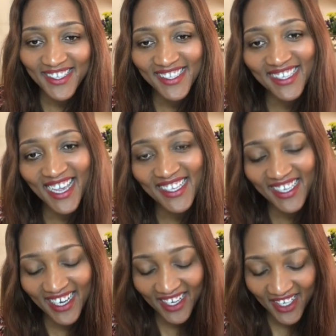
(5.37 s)
This is
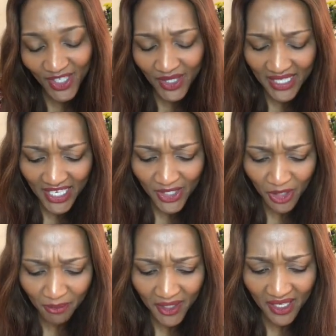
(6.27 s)
Sakala. And today's
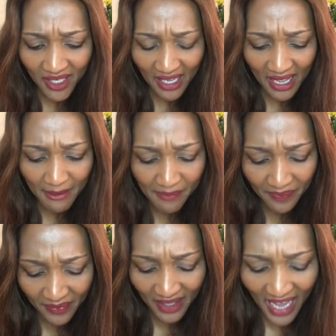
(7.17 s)
topic,
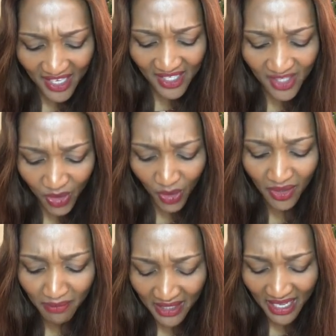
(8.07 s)
I just thought,
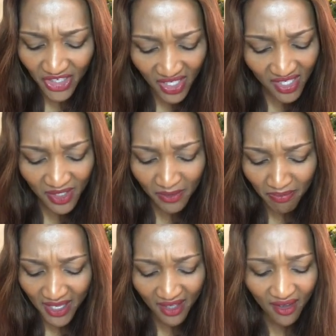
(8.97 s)
man, I should just
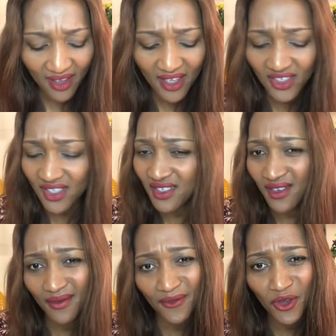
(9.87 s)
make just a
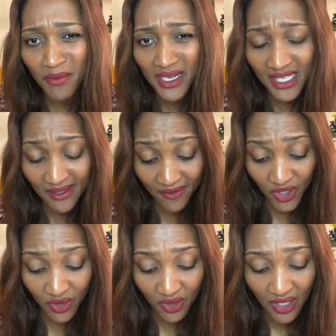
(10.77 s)
few minutes
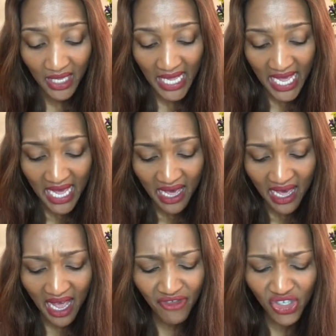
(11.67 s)
video
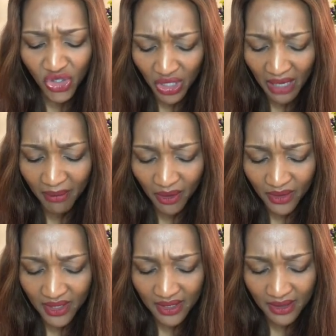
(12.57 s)
and just talk
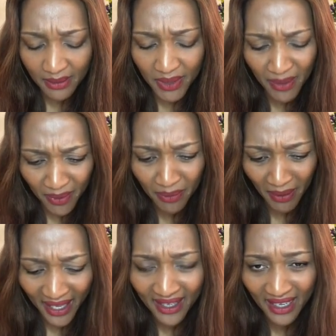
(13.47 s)
about people
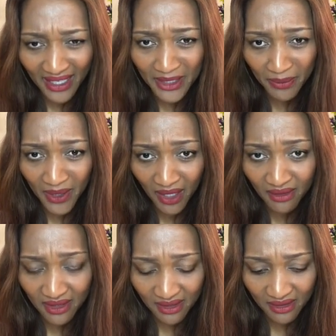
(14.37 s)
buying RDP
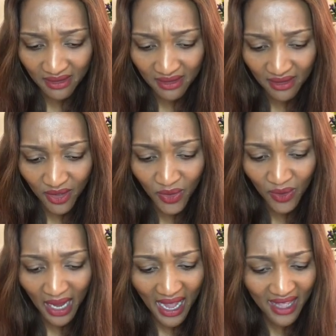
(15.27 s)
houses.
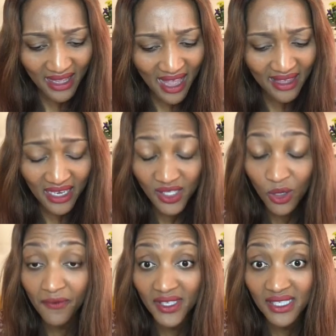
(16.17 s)
I get so
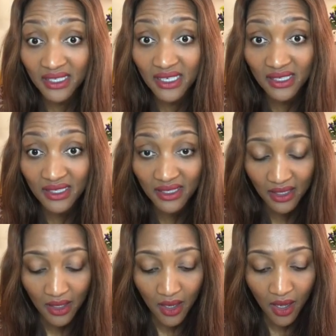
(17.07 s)
frustrated
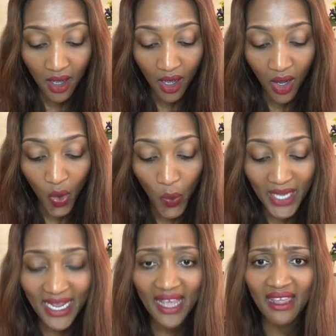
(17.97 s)
when
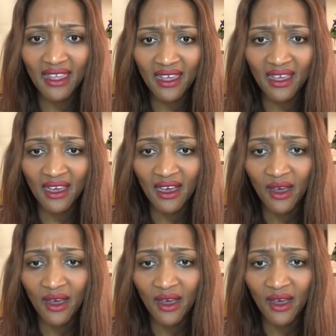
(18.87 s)
I hear